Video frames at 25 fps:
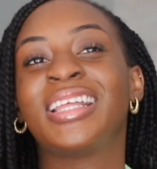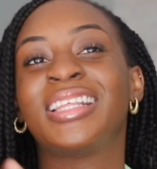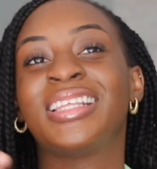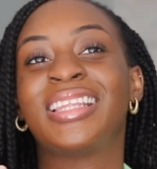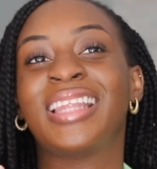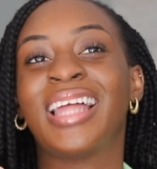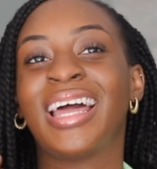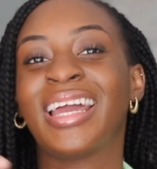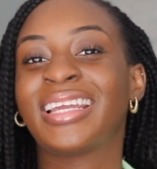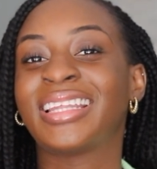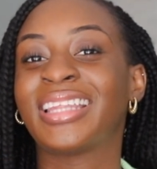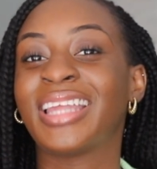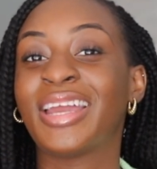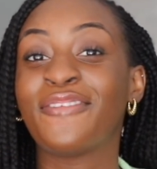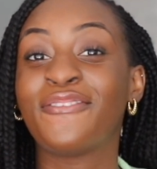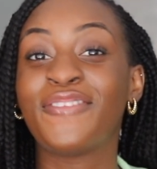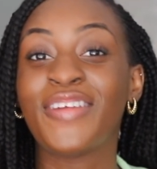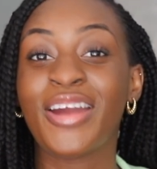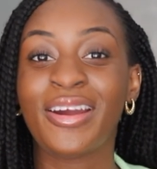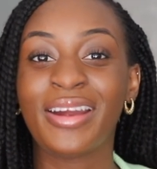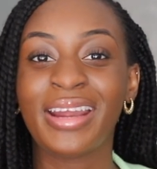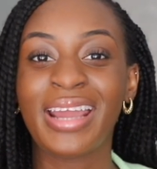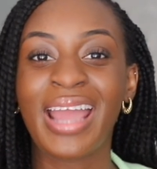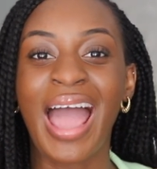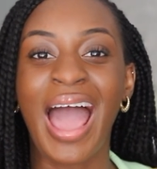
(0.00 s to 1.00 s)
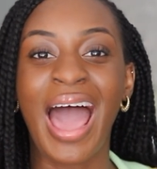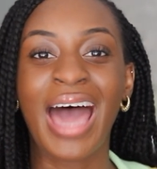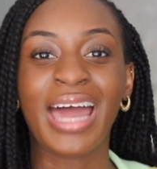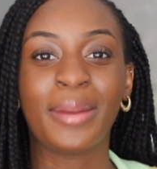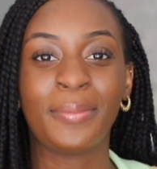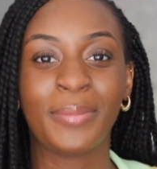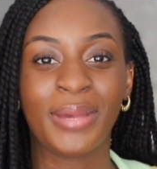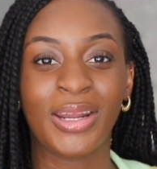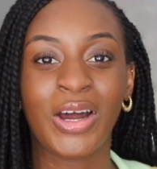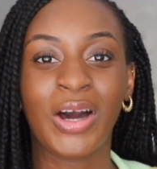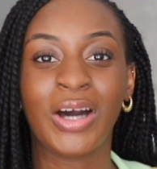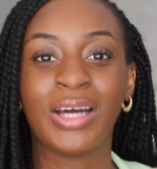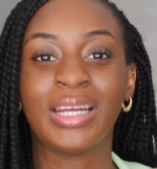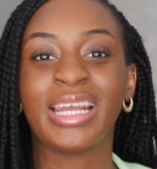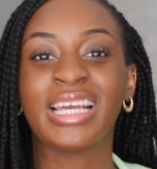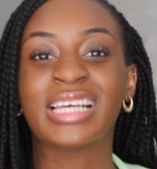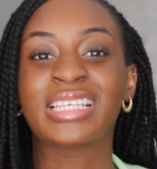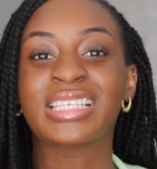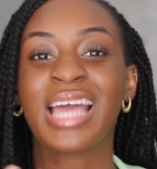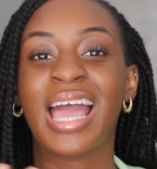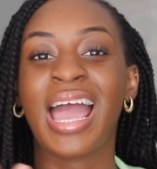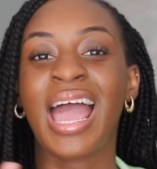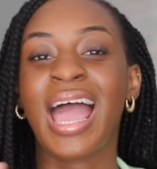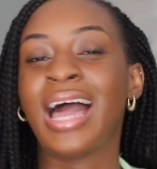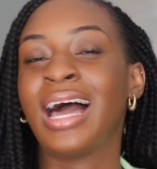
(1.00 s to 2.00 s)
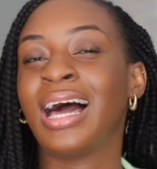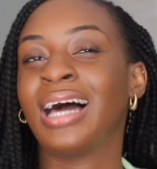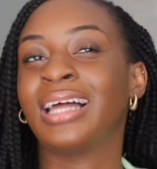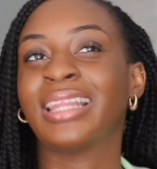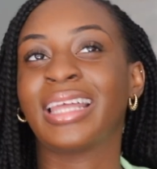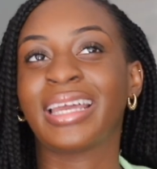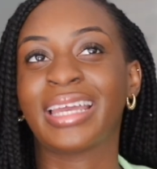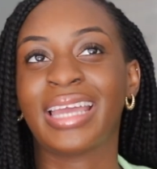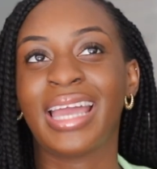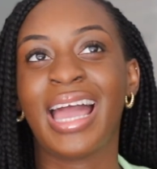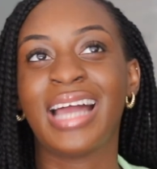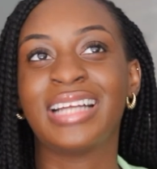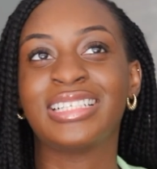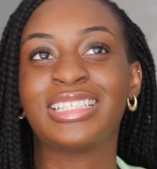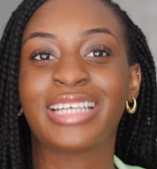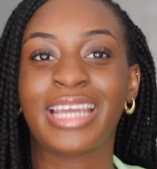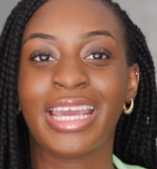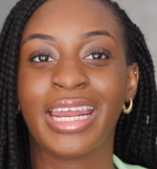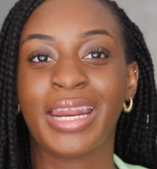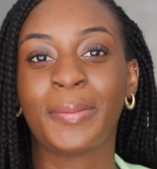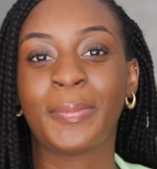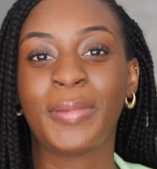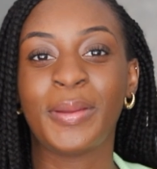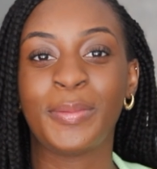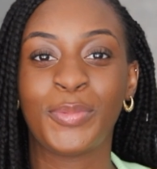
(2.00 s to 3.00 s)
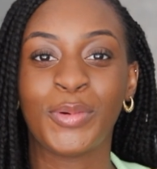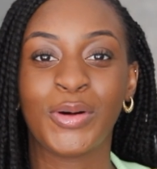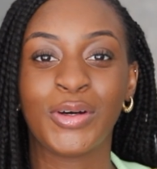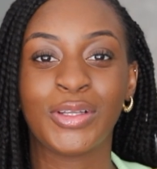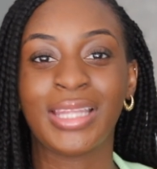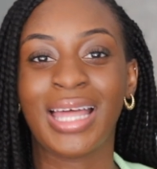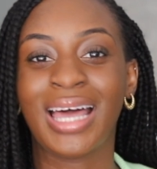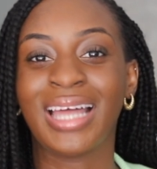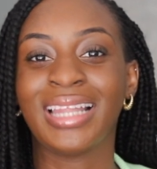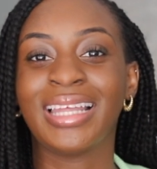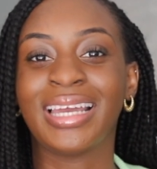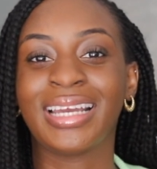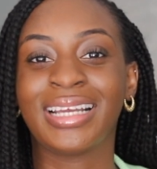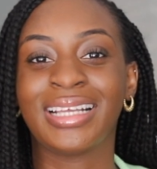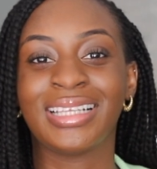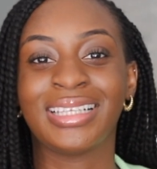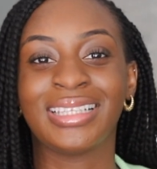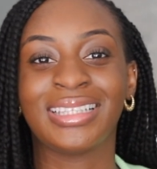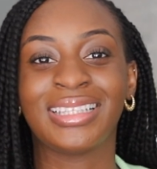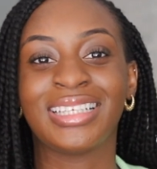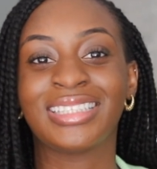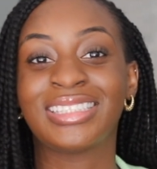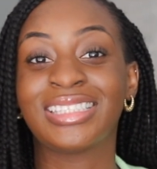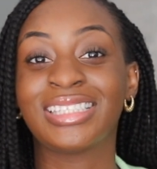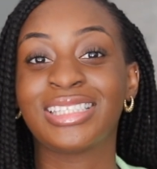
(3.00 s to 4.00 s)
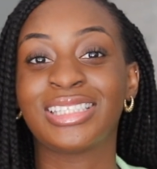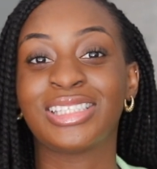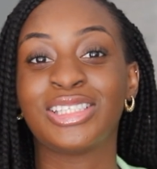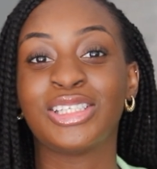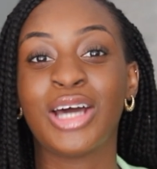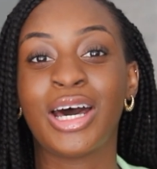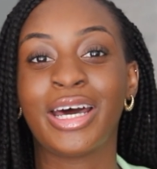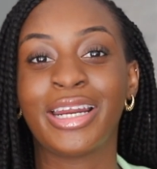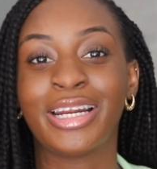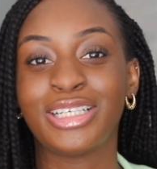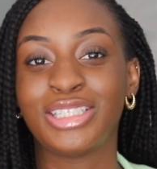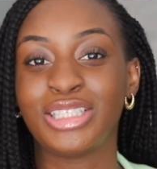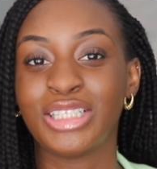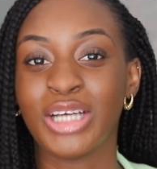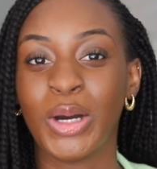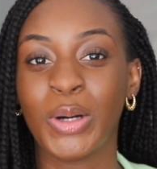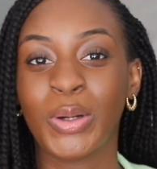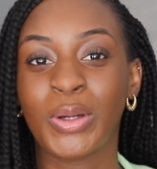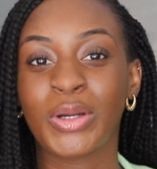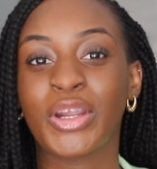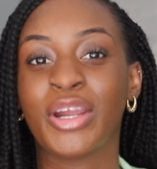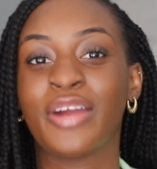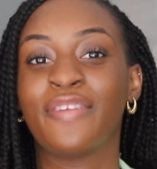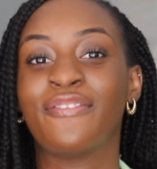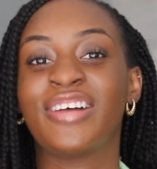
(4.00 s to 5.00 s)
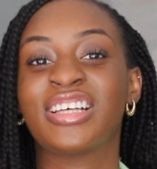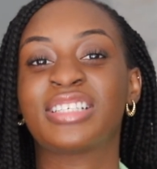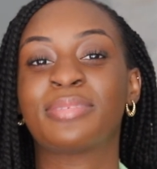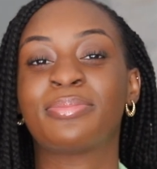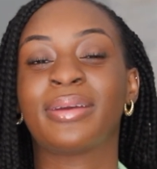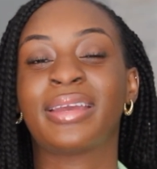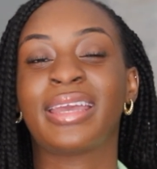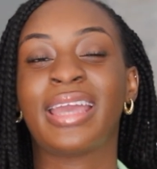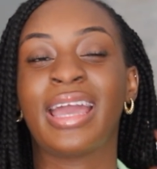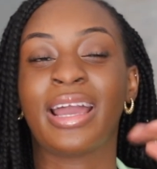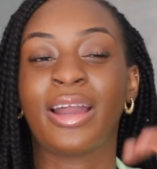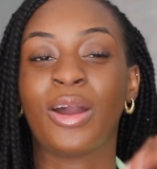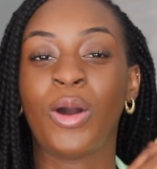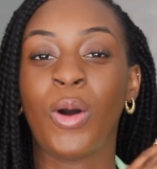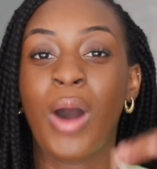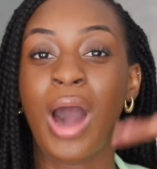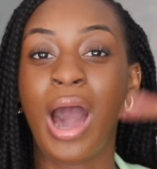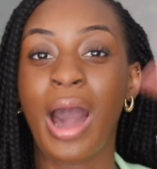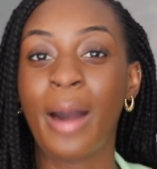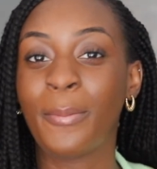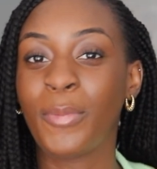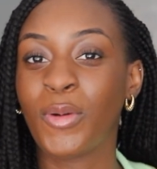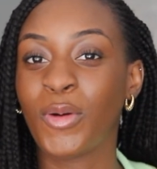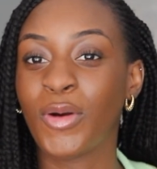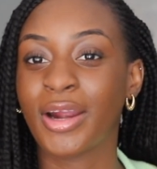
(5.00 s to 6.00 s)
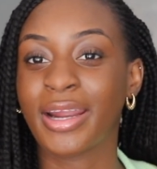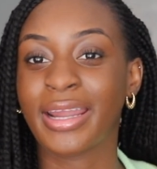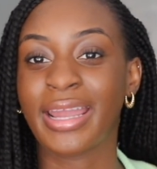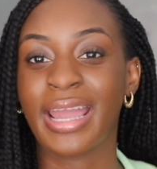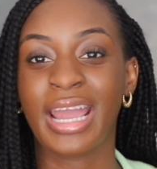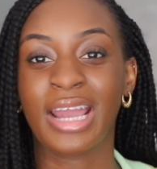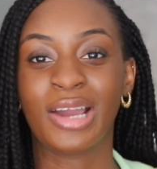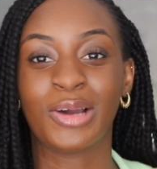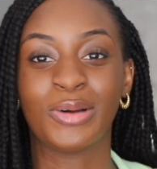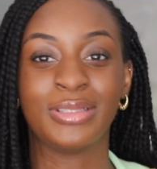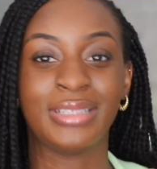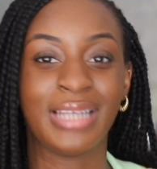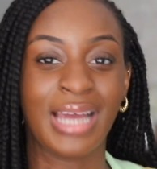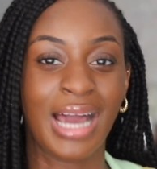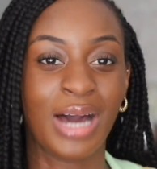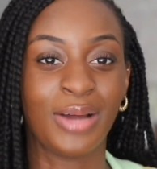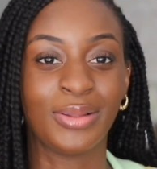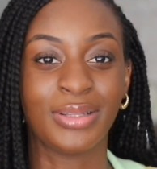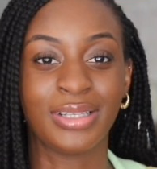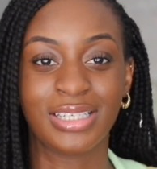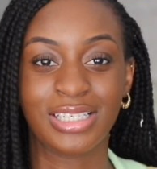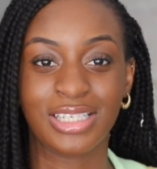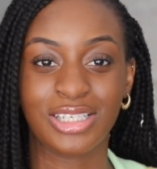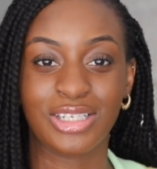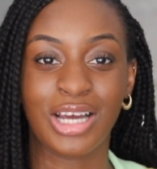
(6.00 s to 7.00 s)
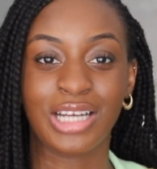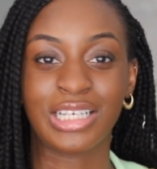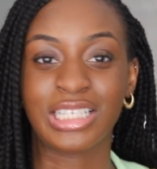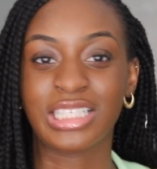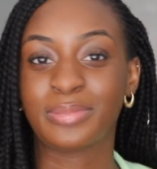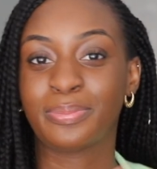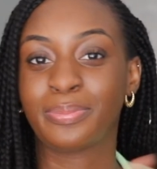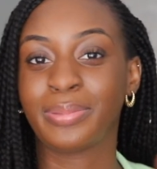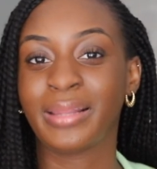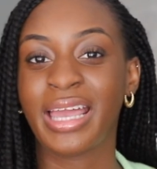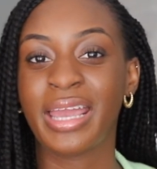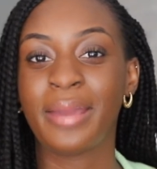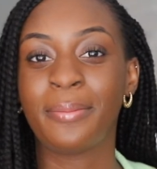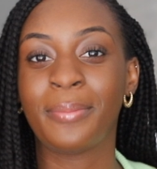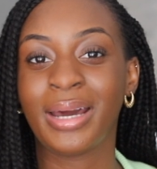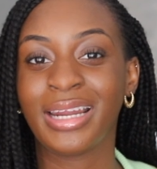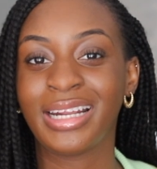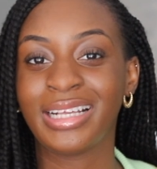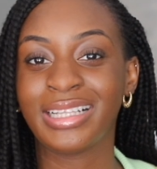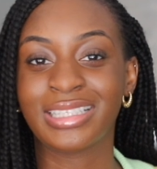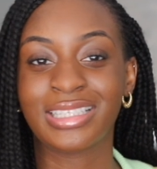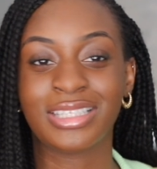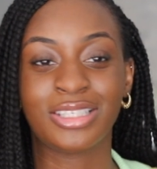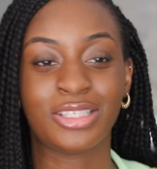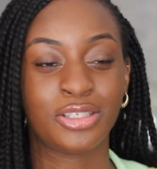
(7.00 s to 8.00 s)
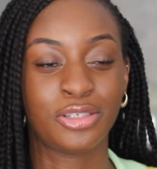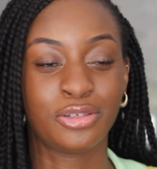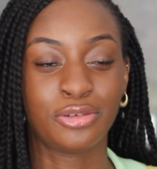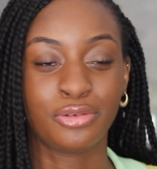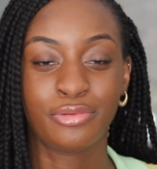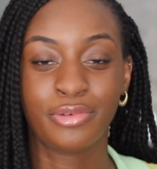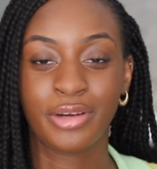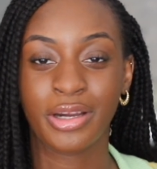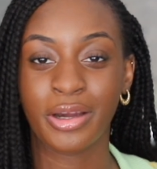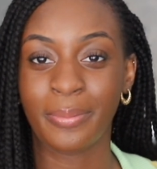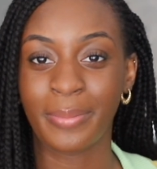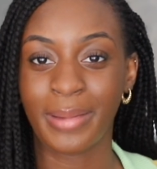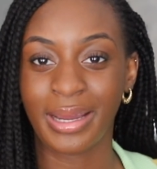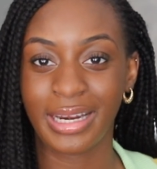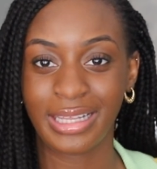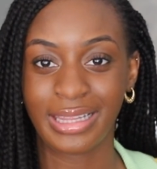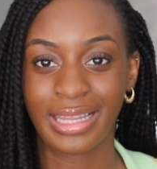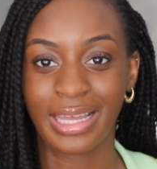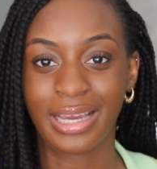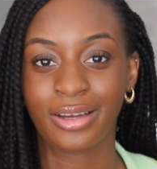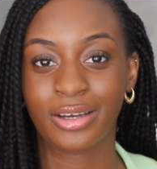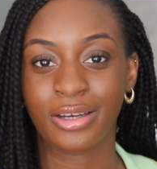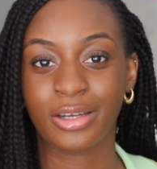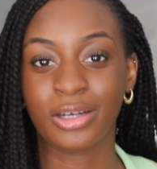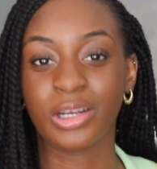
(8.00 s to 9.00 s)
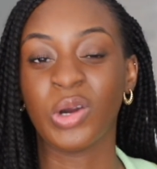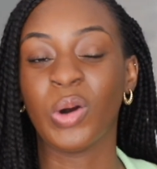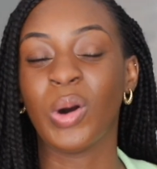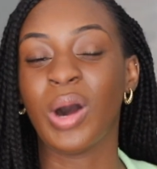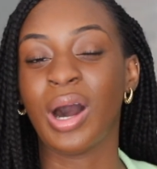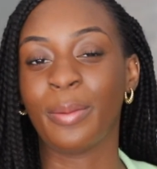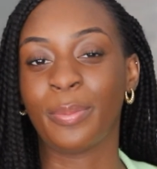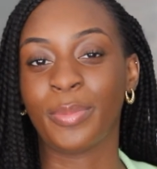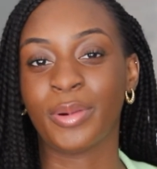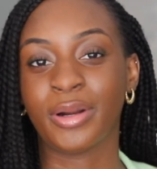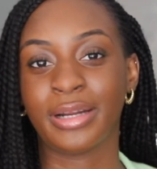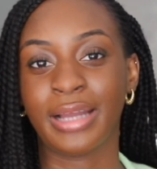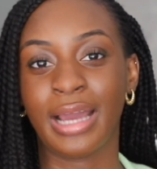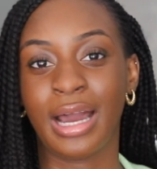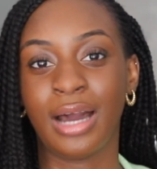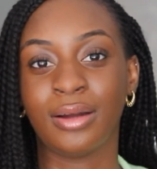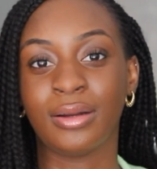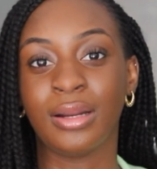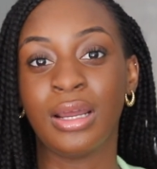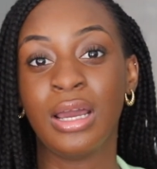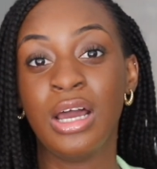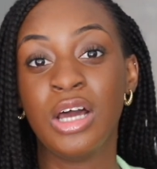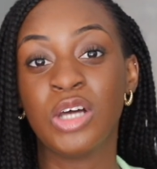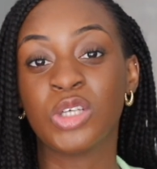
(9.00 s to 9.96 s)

Like, they're very adamant on like educating people that like this is not a joke. Your investment can go up or it can go down. This is not just play money. This is your real money that could go up or down.